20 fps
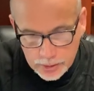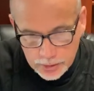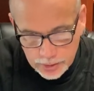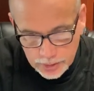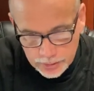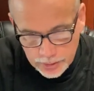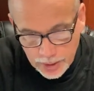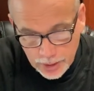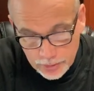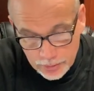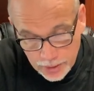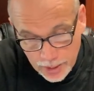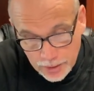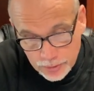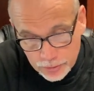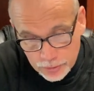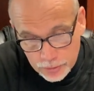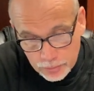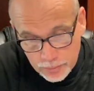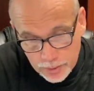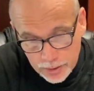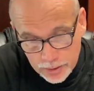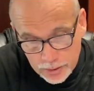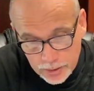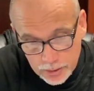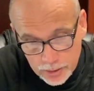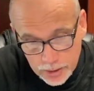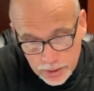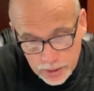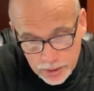And that's to
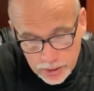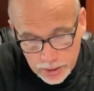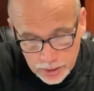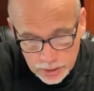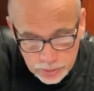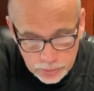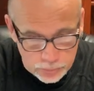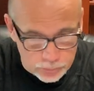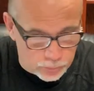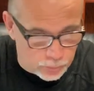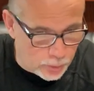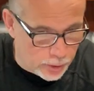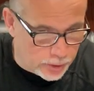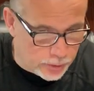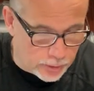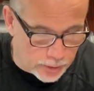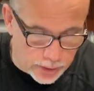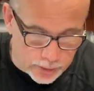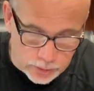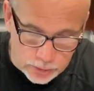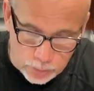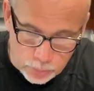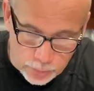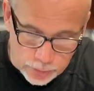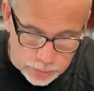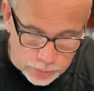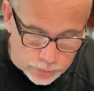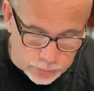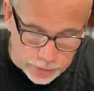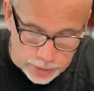me is where you, I don't know where
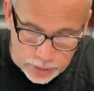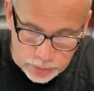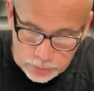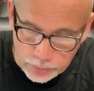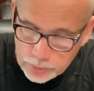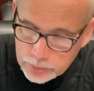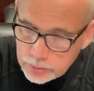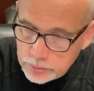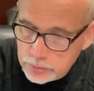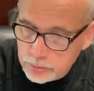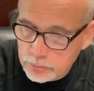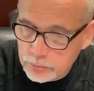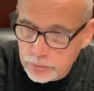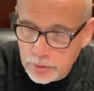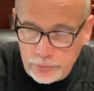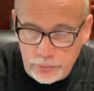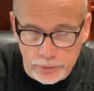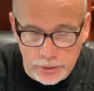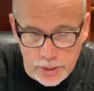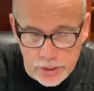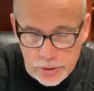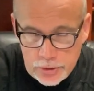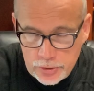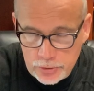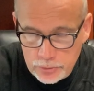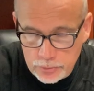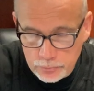you stand on Revelation,